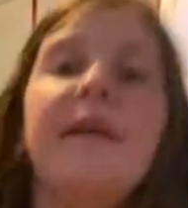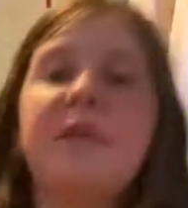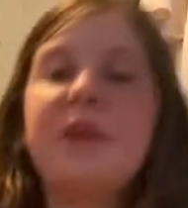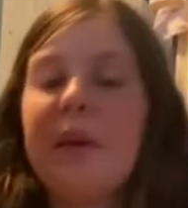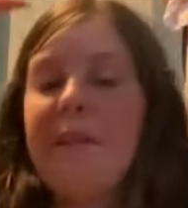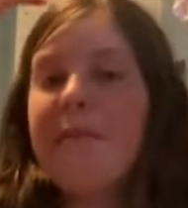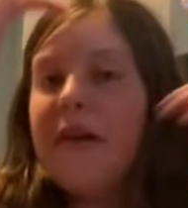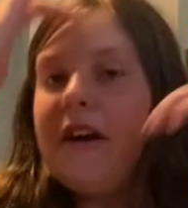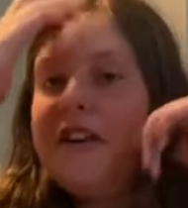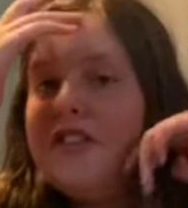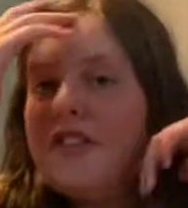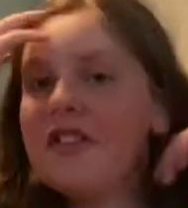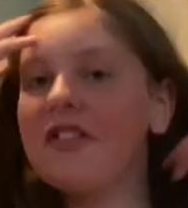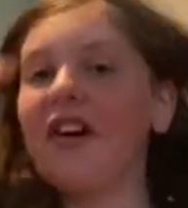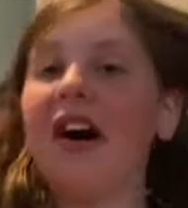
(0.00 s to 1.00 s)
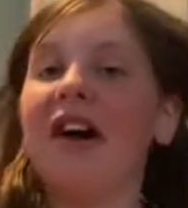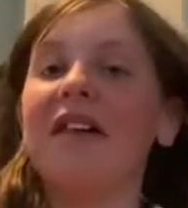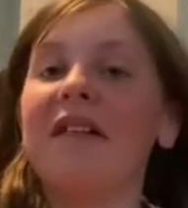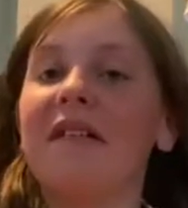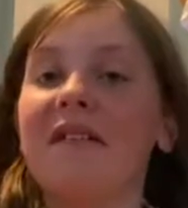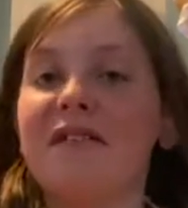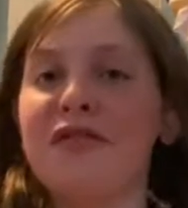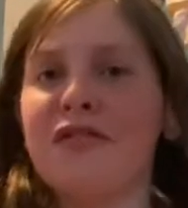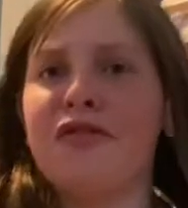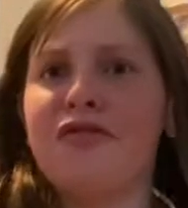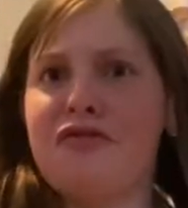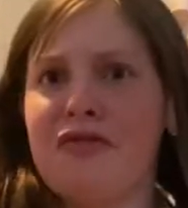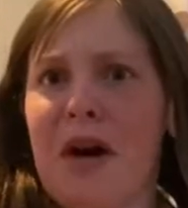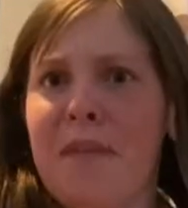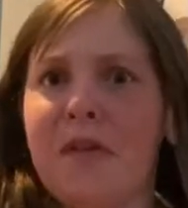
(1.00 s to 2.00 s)
so I'm pretty sure it's called
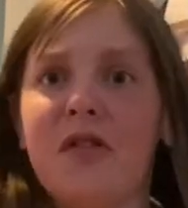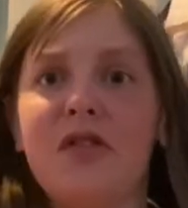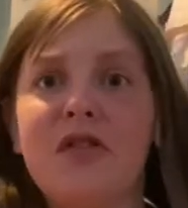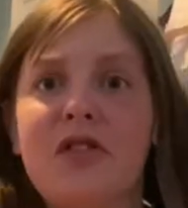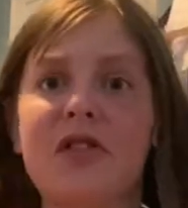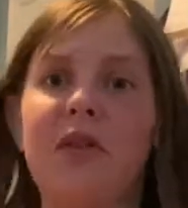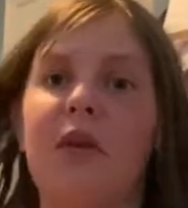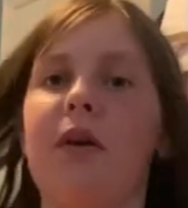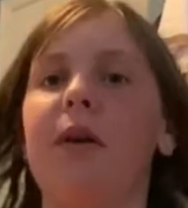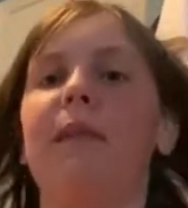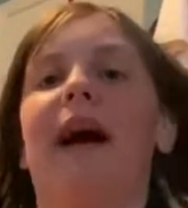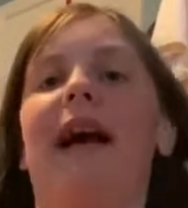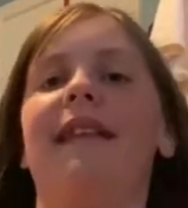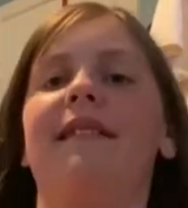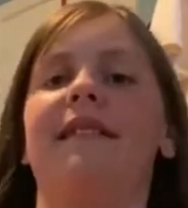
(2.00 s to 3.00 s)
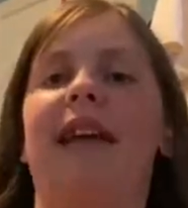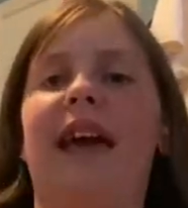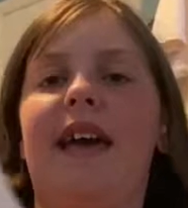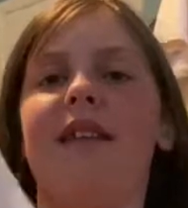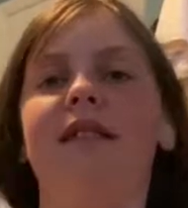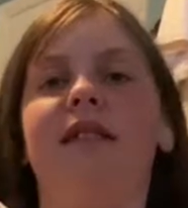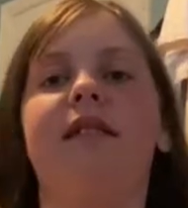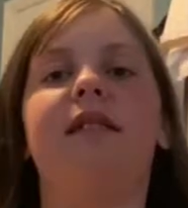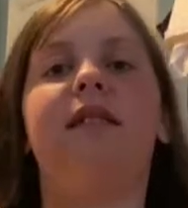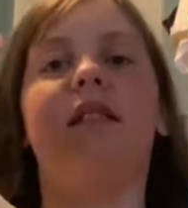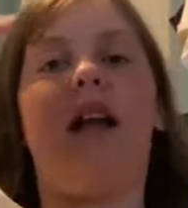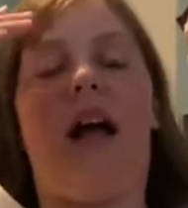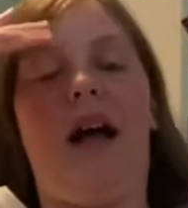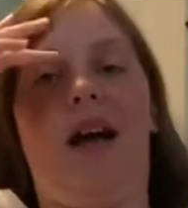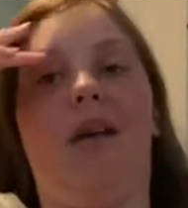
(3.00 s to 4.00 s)
Tropical Storm Isaias.
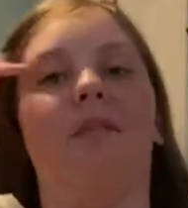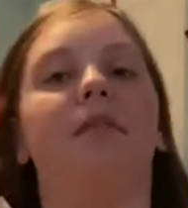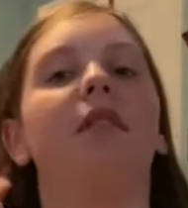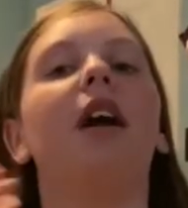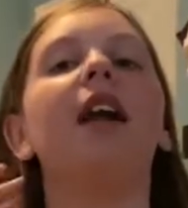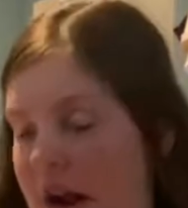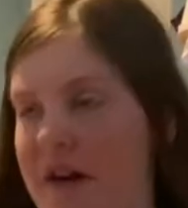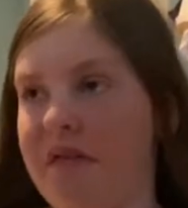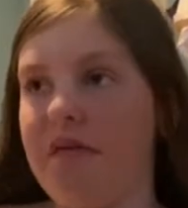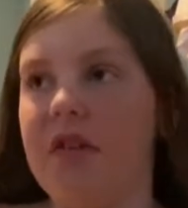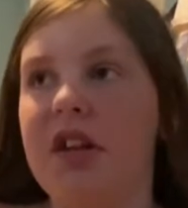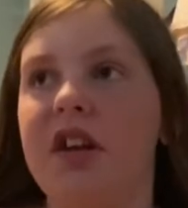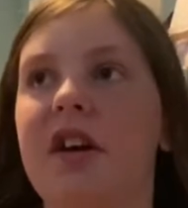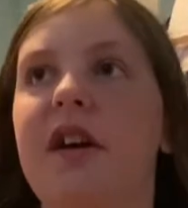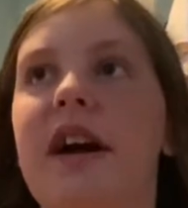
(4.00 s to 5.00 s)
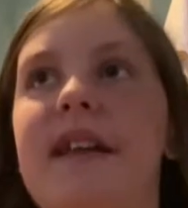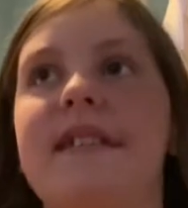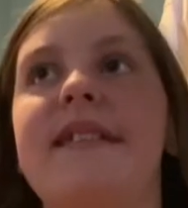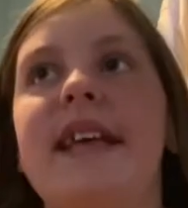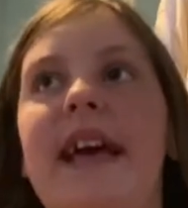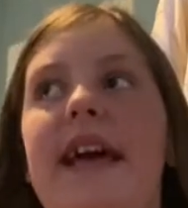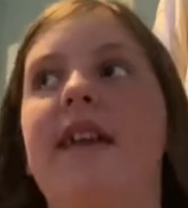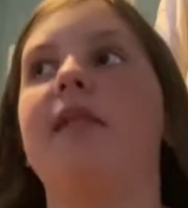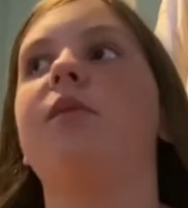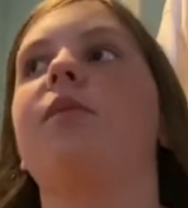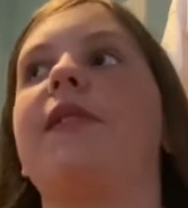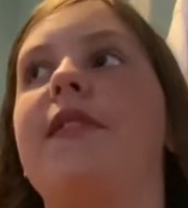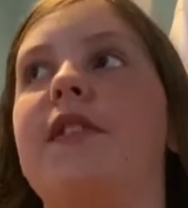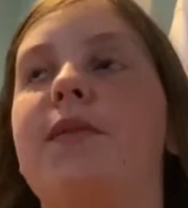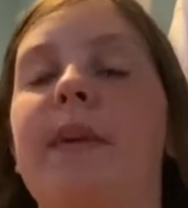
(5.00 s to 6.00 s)
I don't really know how to say it
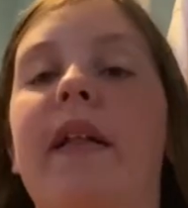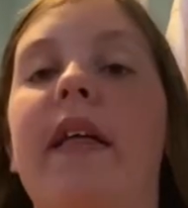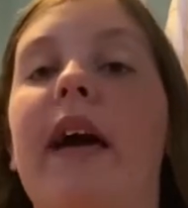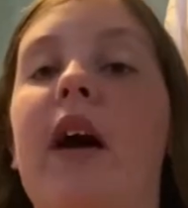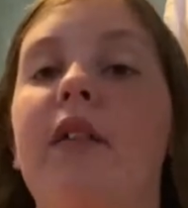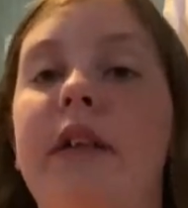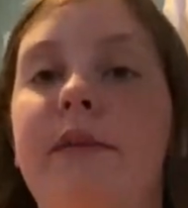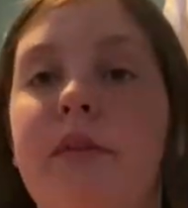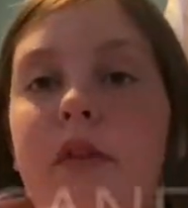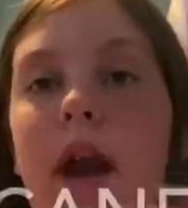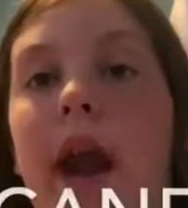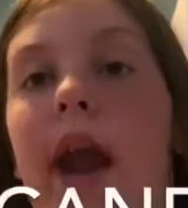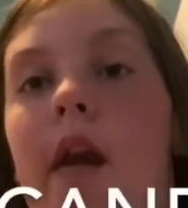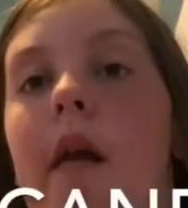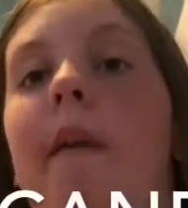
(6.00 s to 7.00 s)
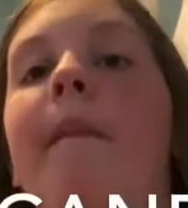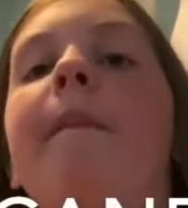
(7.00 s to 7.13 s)
with the spelling. I'll leave it right here.